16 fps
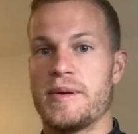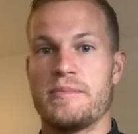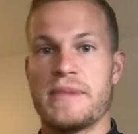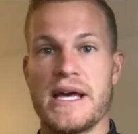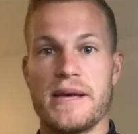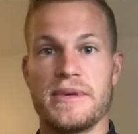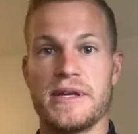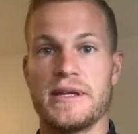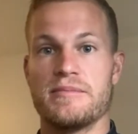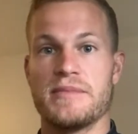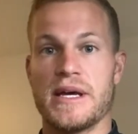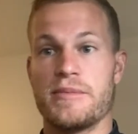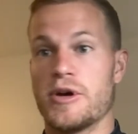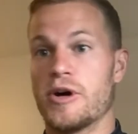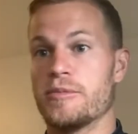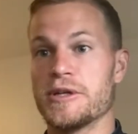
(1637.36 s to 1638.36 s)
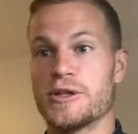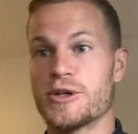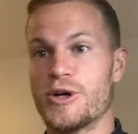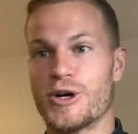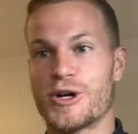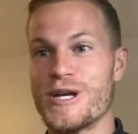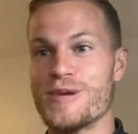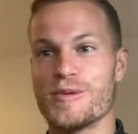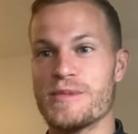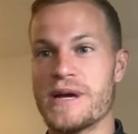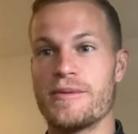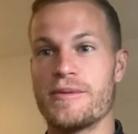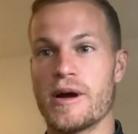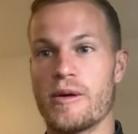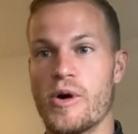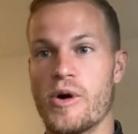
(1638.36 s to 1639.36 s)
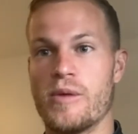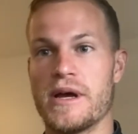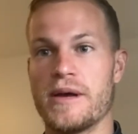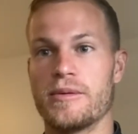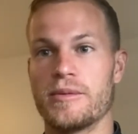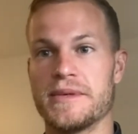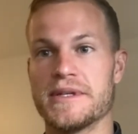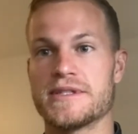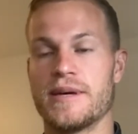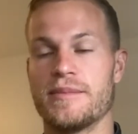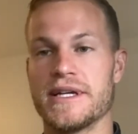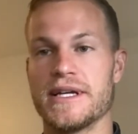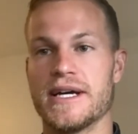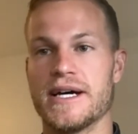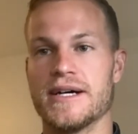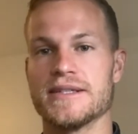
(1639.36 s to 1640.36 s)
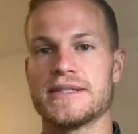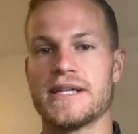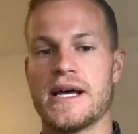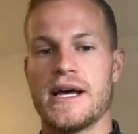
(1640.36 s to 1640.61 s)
maybe I'll be the goalkeeper, maybe I won't, maybe it'll be somebody else.